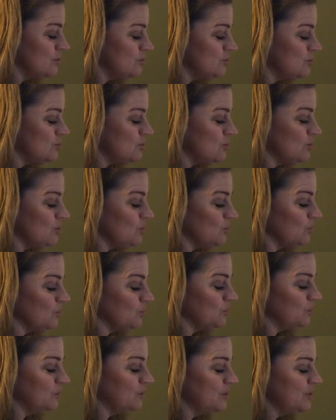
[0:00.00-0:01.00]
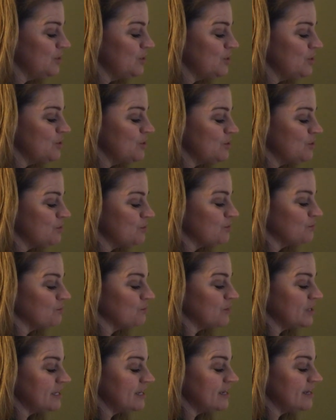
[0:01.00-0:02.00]
2,
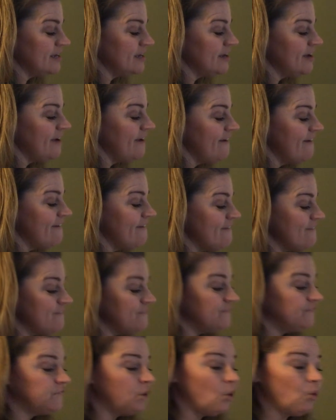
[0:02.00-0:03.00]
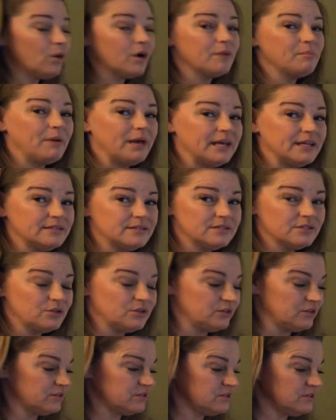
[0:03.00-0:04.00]
3, 4
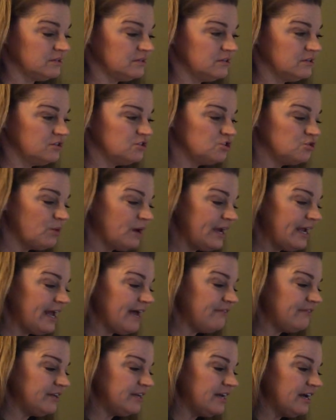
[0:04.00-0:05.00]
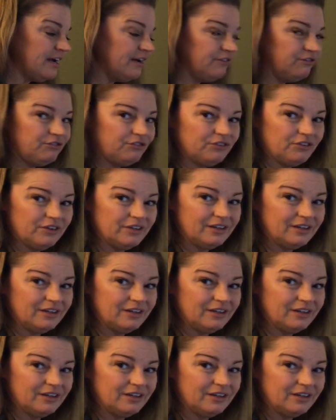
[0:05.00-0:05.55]
pencils. Do I have enough?